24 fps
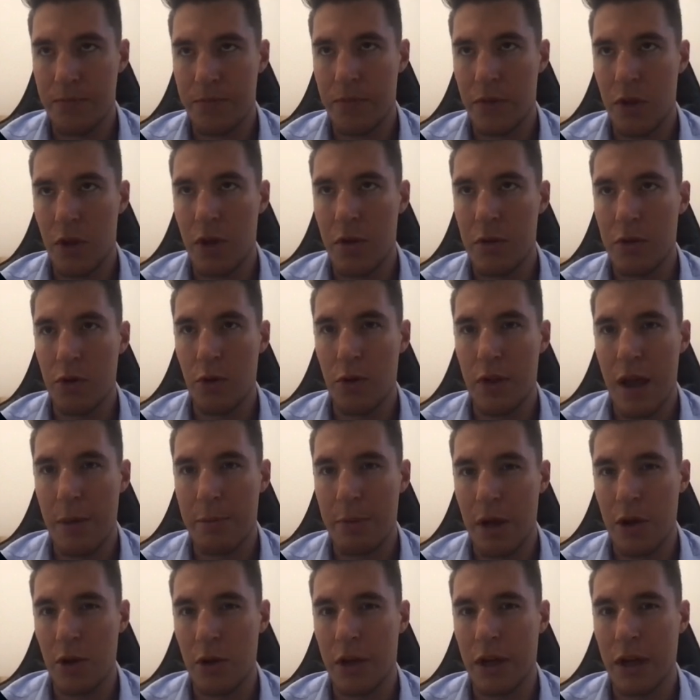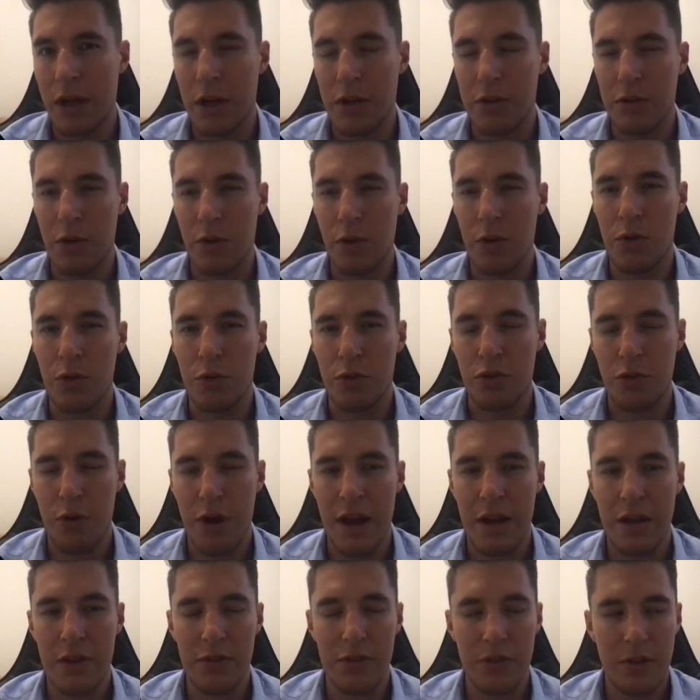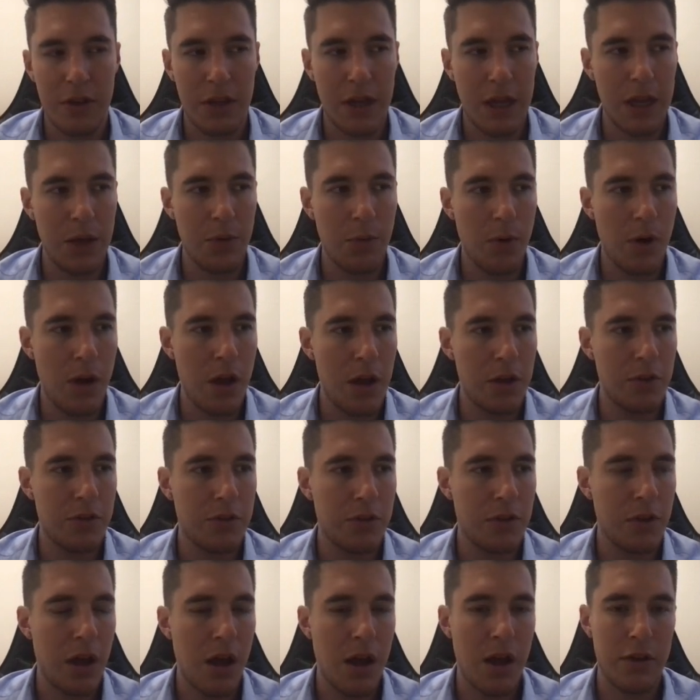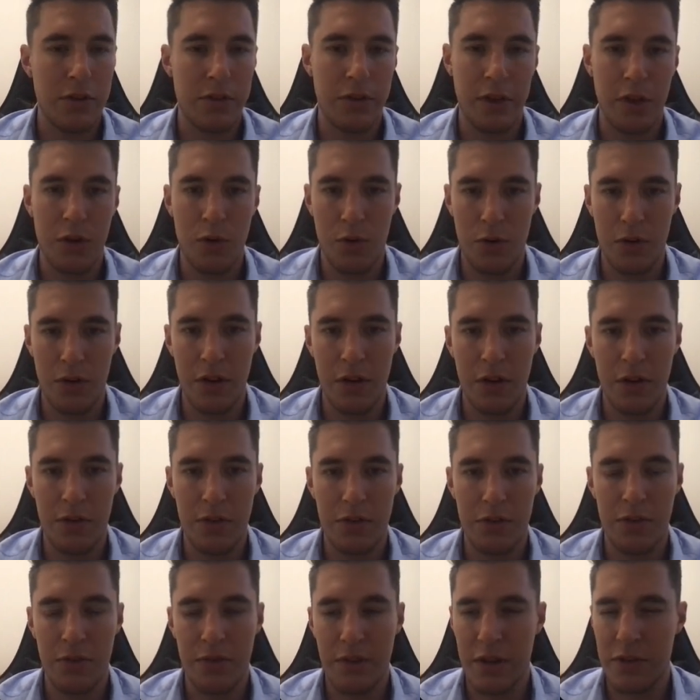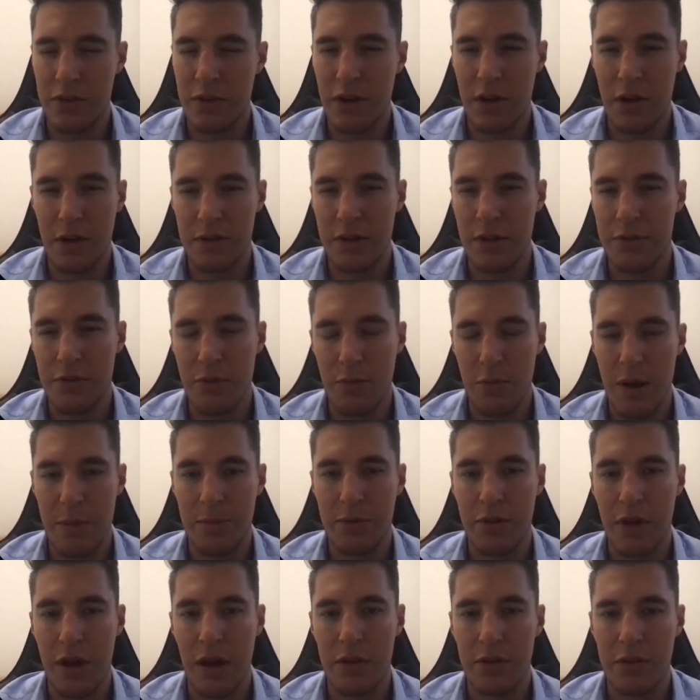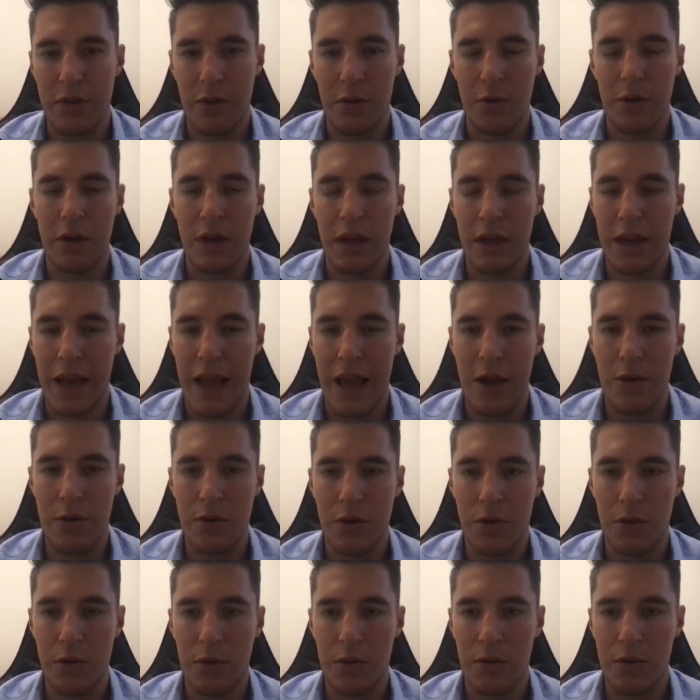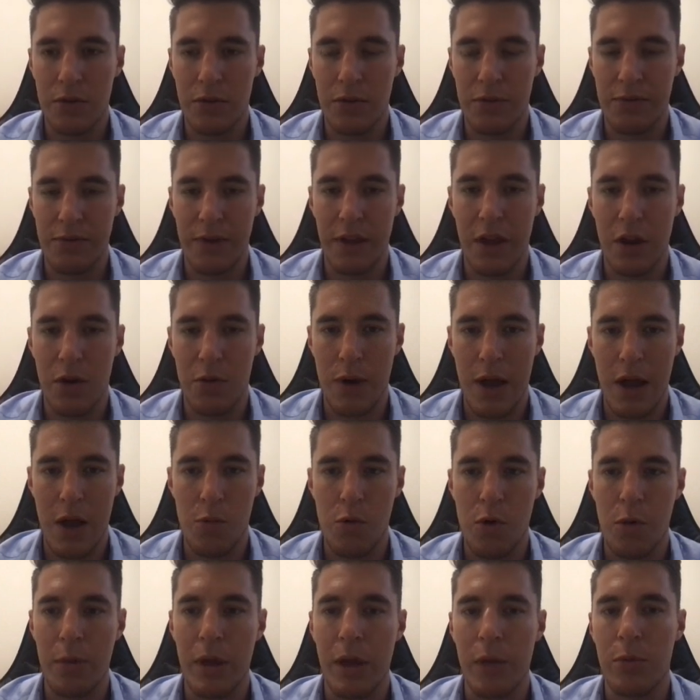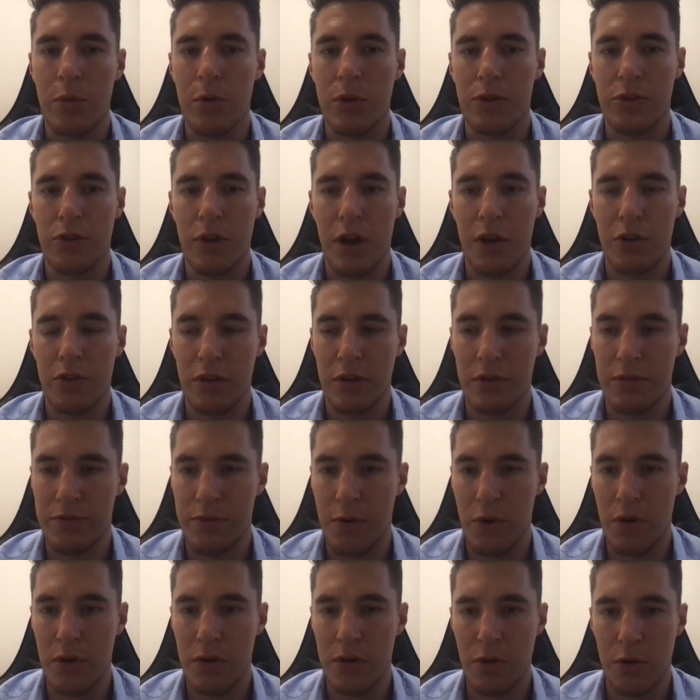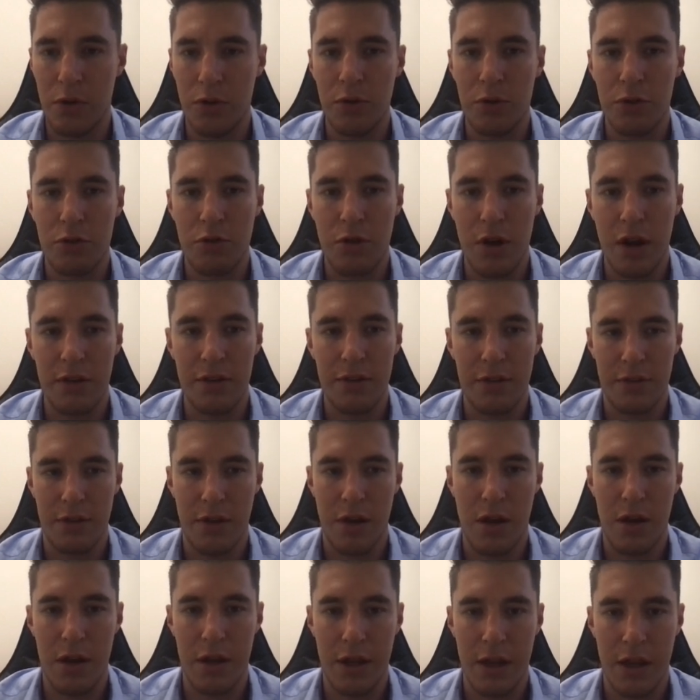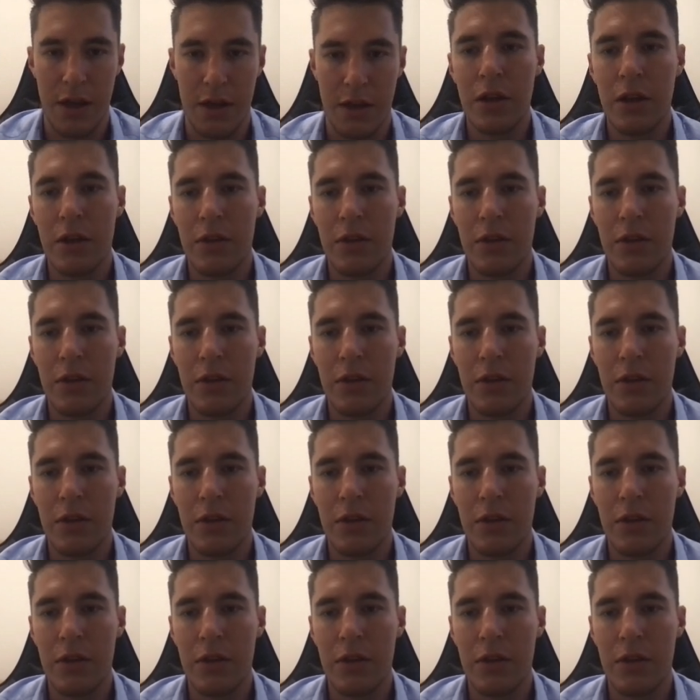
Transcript: You can do that by looking at Google Trends, keywords, ask the audience. There's a lot of different websites that will allow you to figure out what people are searching for, who you're trying to target.